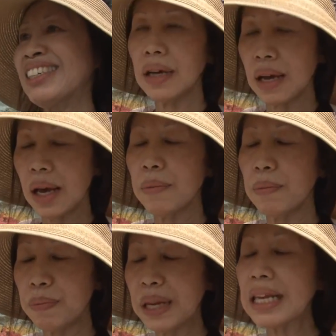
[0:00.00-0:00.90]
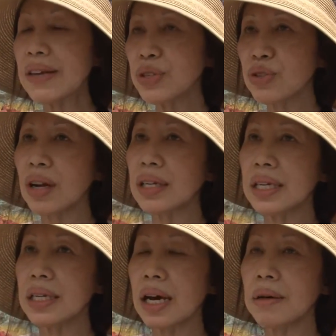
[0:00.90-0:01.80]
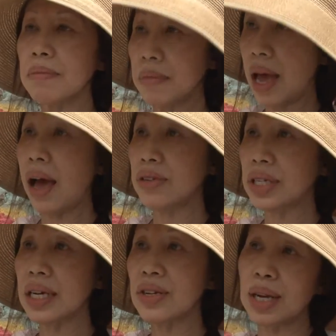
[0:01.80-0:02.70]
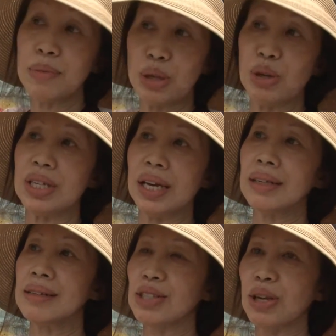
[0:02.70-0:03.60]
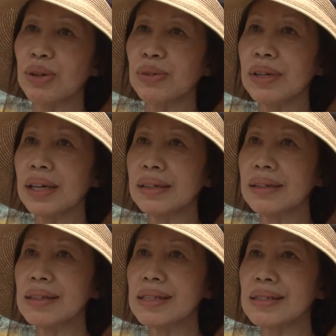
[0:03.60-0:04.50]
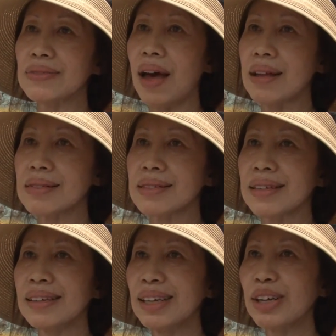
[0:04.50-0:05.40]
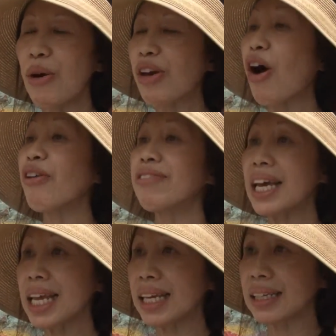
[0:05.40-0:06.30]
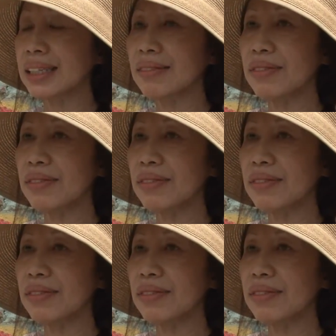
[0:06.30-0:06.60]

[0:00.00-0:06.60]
I, I believe strongly in our heritage. I'm a Nyonya, so uh, it is fast going off, fading.